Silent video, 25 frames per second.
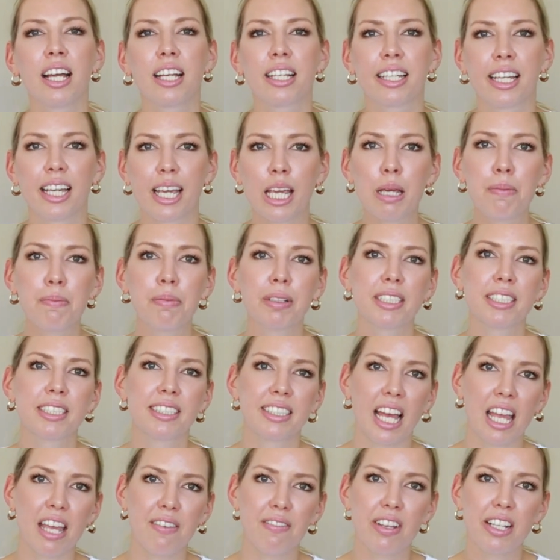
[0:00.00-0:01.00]
keep
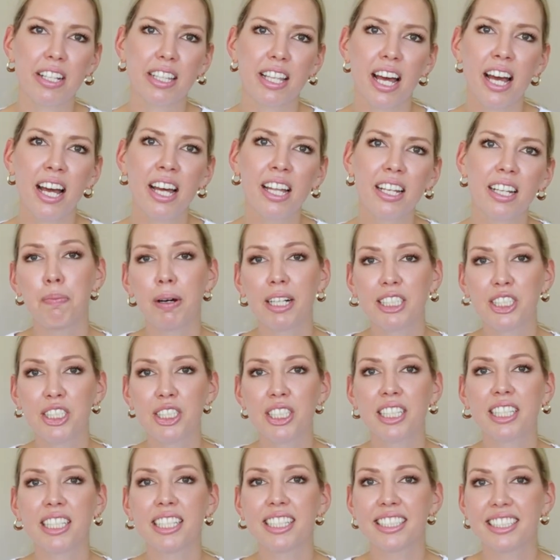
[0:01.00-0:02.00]
saving that.
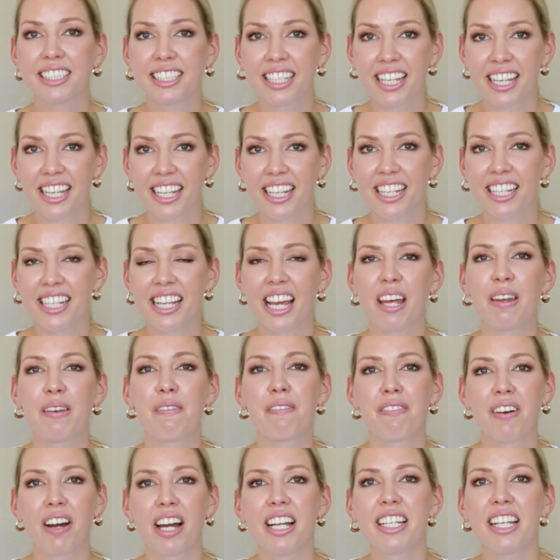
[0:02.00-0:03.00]
Budget is key, and
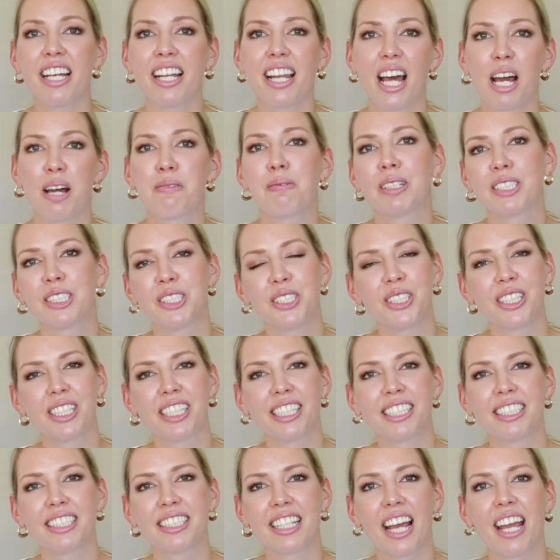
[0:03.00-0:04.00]
find out how much you
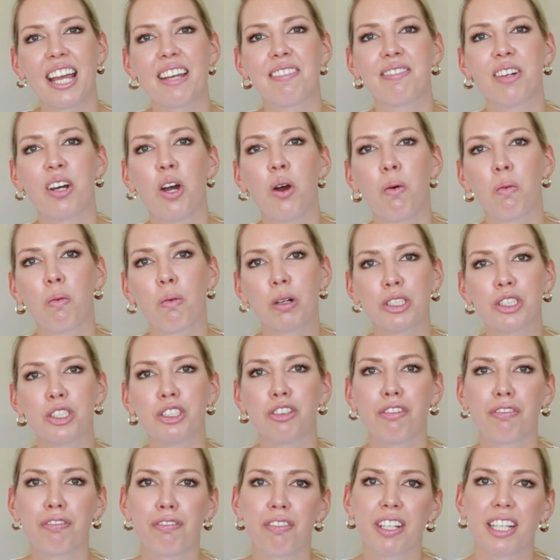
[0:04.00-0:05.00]
can save once
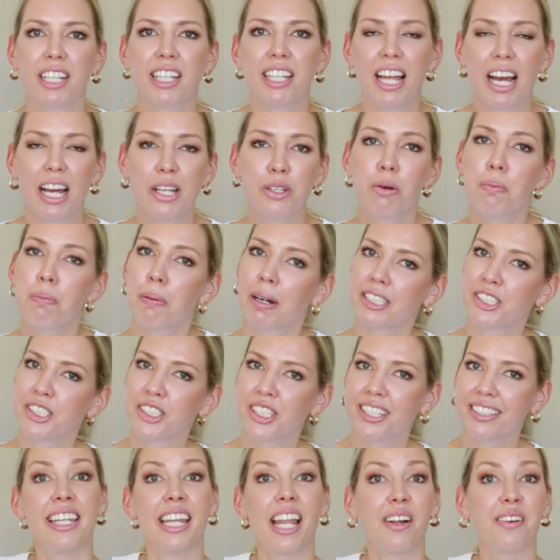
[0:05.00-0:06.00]
you've figured out your
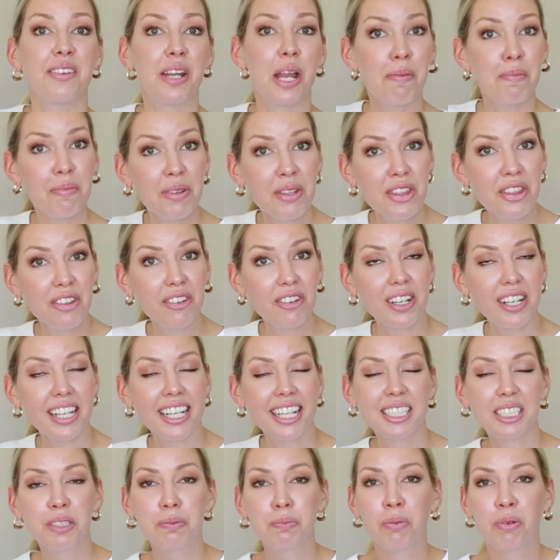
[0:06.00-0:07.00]
budget. Now, number 3
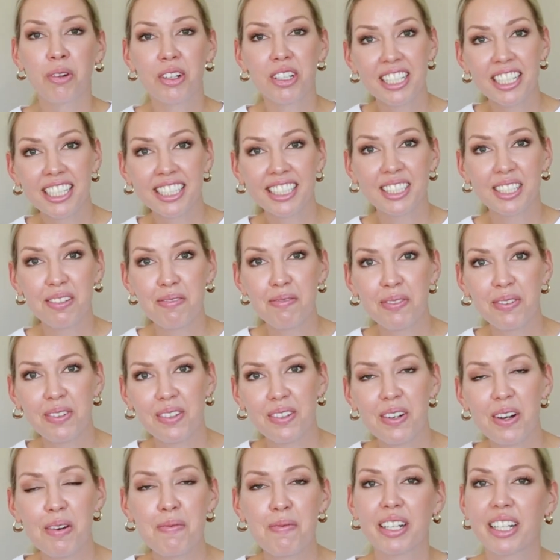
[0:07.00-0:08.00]
is pretty
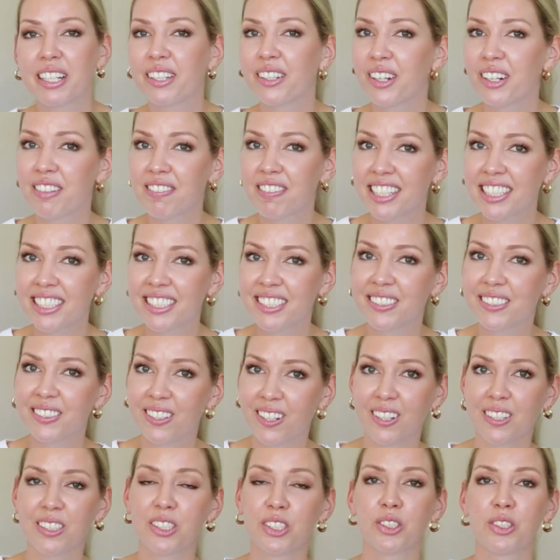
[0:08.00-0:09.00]
simple, but a lot of us
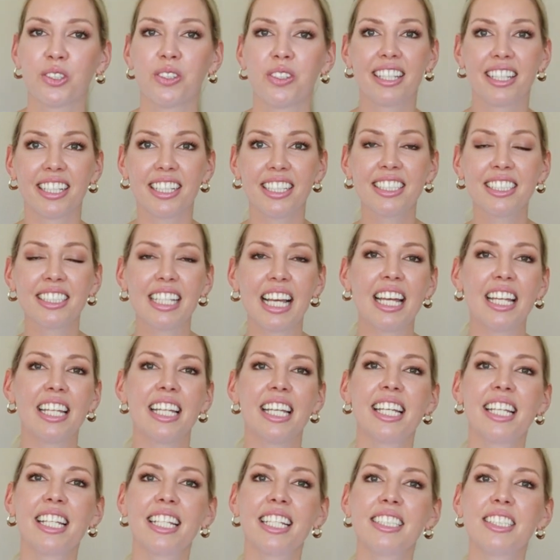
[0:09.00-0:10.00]
don't do this, and
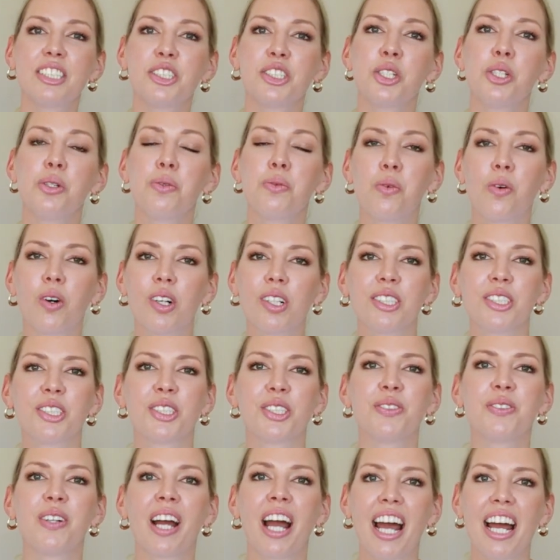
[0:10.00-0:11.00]
it is you want
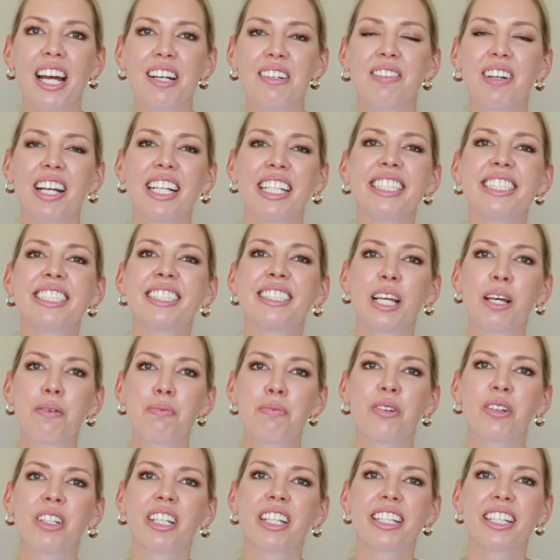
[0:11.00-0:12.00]
to have a
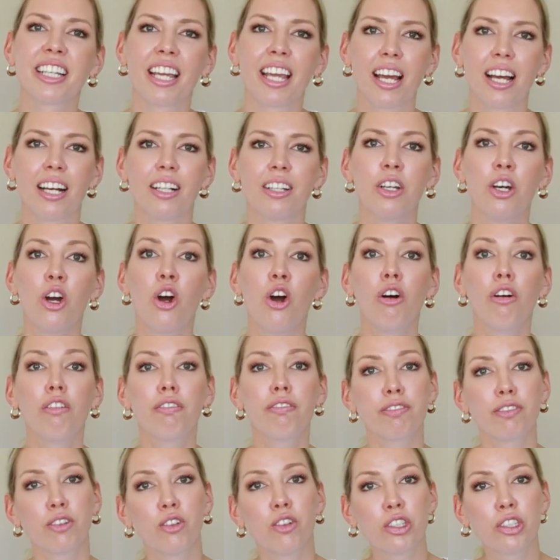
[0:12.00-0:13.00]
separate account
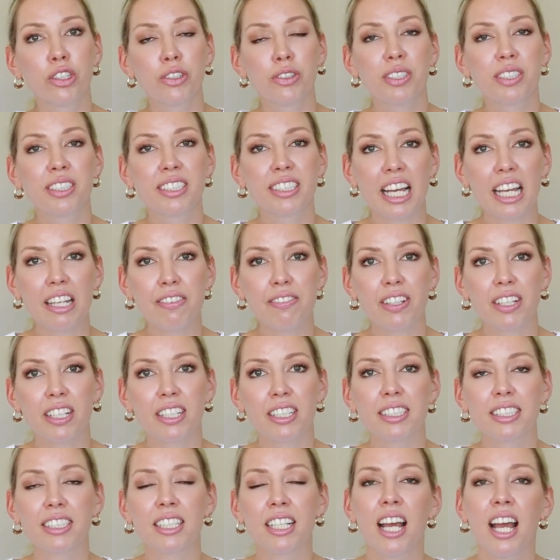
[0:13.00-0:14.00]
for your
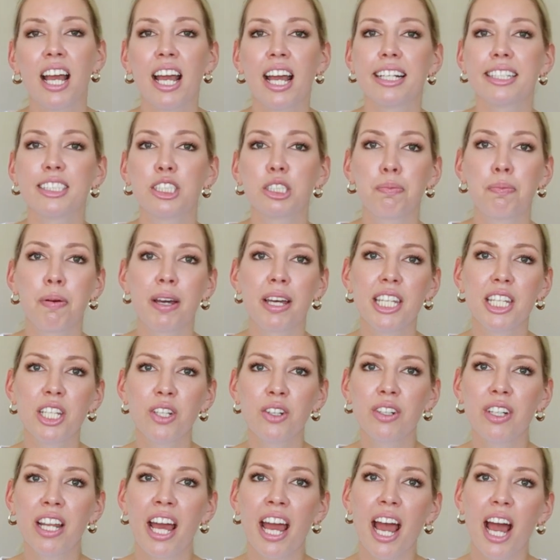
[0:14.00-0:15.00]
savings. And depending
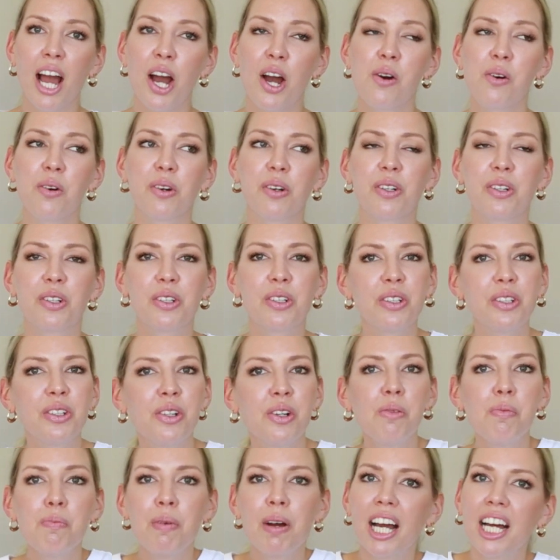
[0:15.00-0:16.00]
on how good
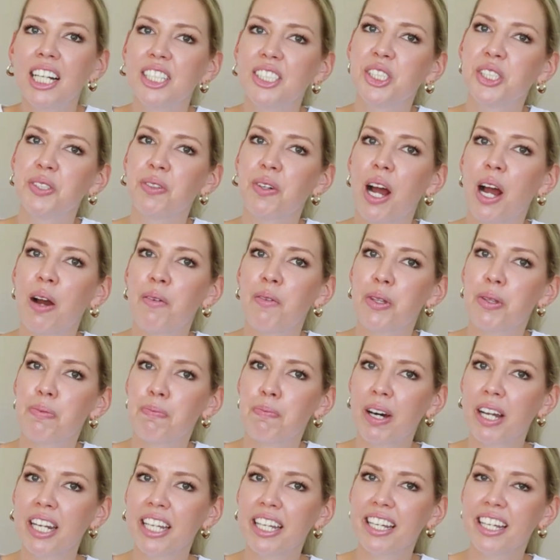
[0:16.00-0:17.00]
or bad you are with
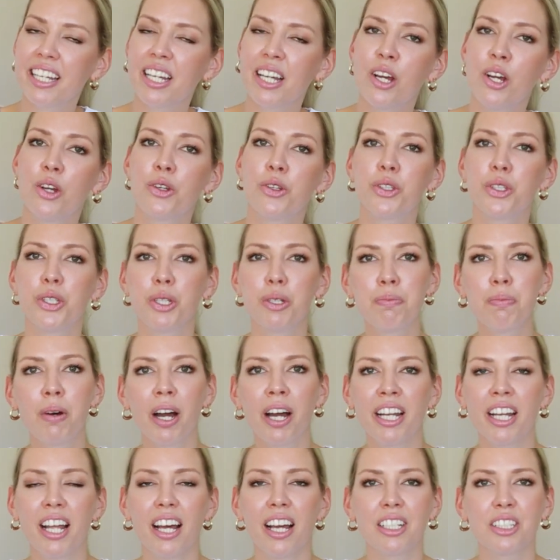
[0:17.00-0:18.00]
money, you
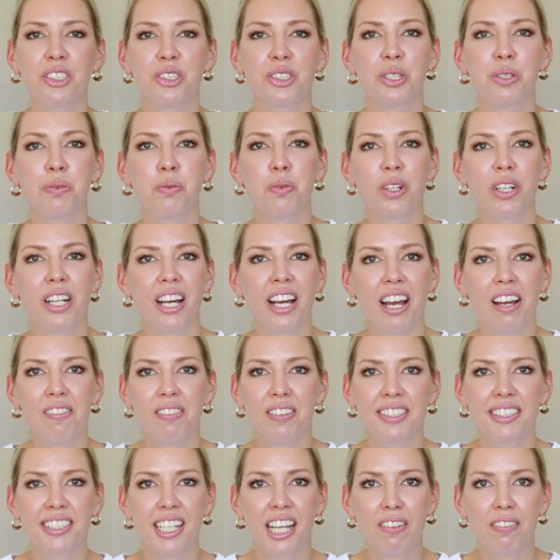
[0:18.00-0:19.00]
might actually want to have
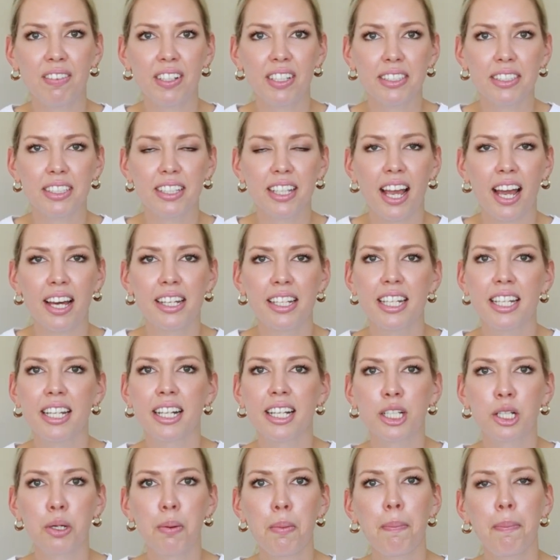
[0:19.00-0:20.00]
a savings account in a
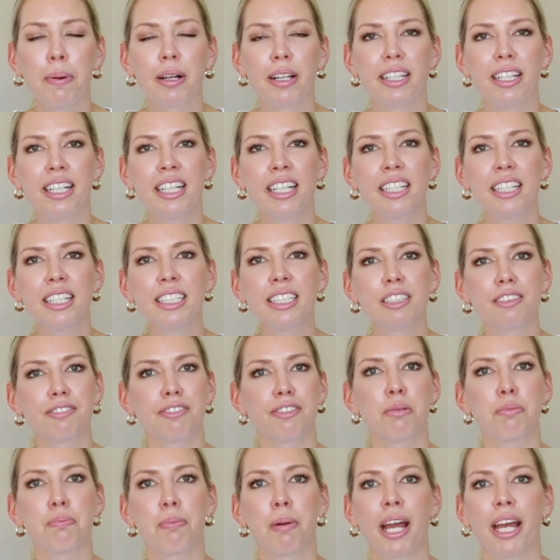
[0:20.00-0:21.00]
completely
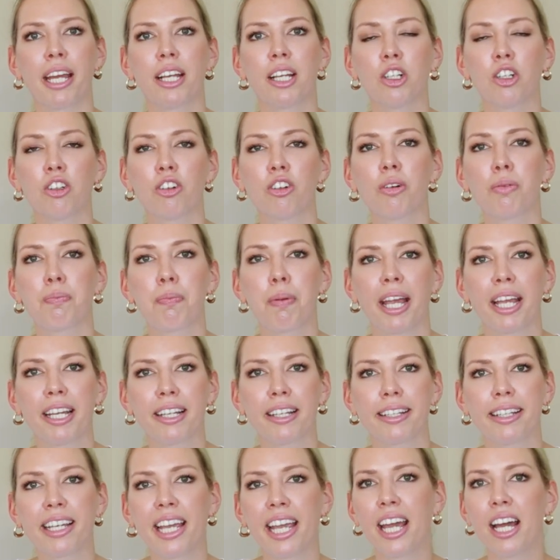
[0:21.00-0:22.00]
different bank or a bank
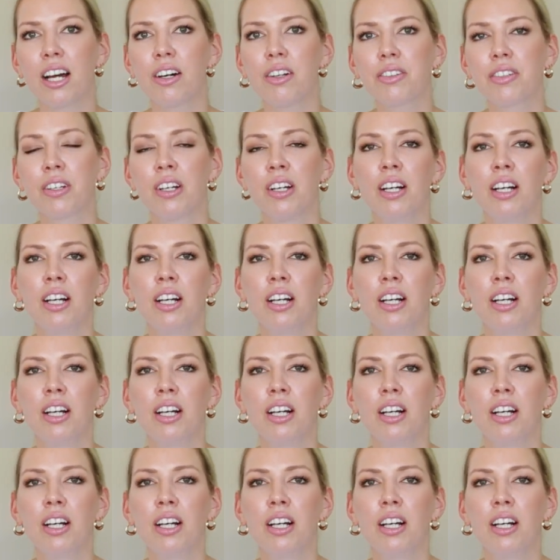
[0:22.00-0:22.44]
account